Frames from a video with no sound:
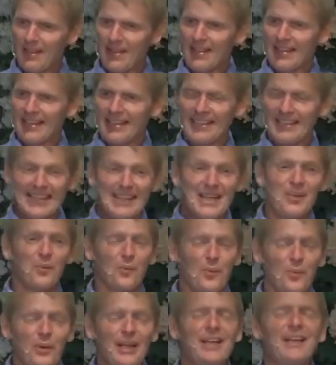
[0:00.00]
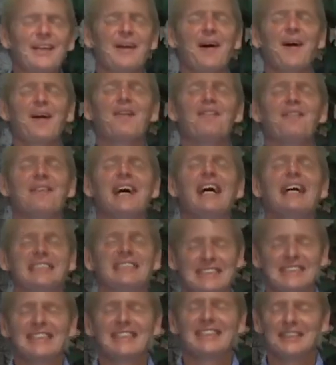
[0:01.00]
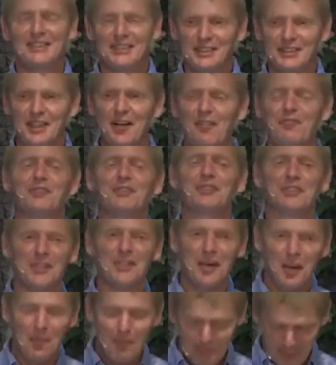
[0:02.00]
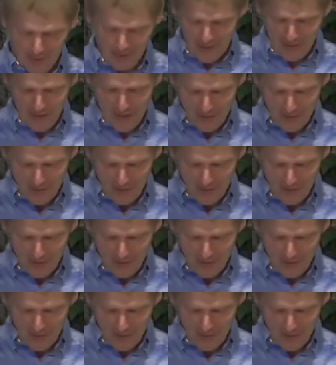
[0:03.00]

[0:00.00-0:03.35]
Get rid of that sin stuff. Dump the